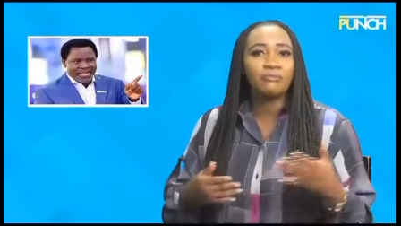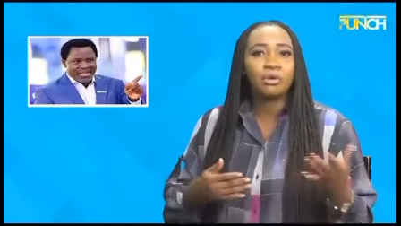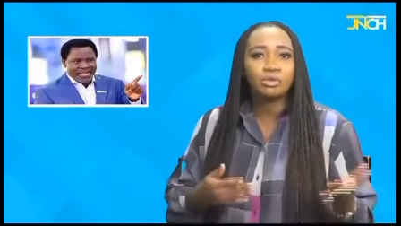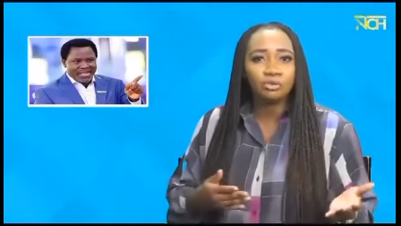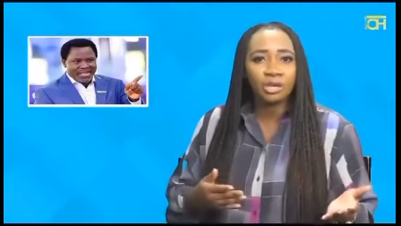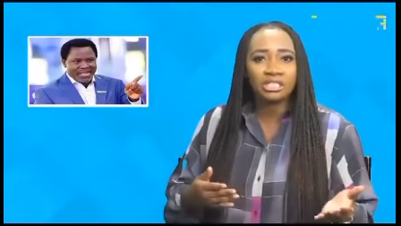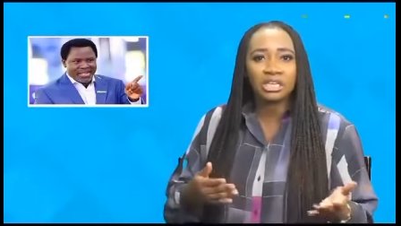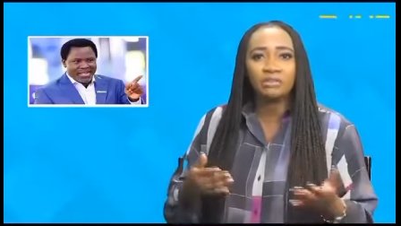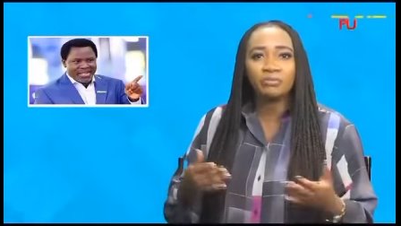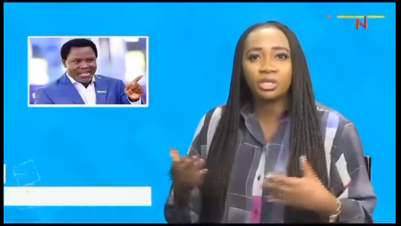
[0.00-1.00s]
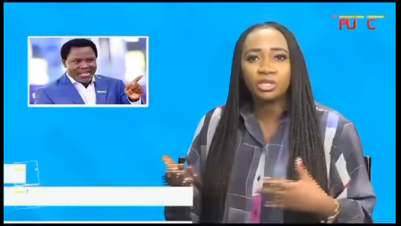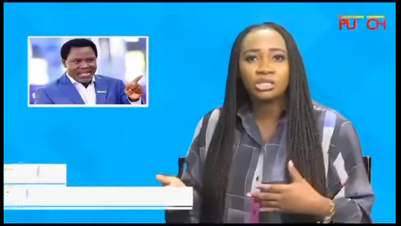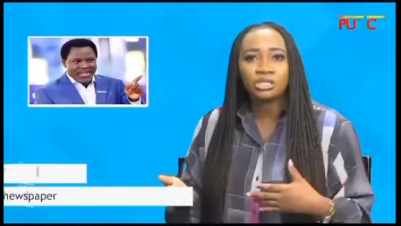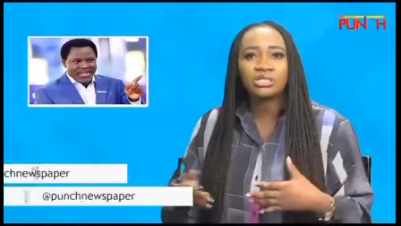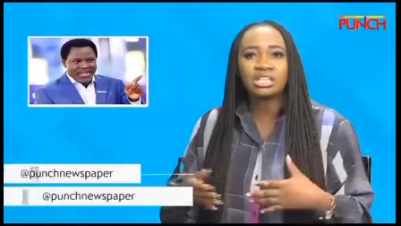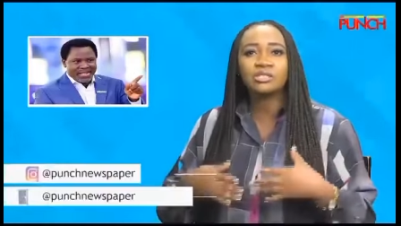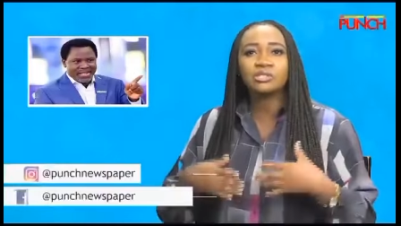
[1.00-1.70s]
fundraising, video sales, and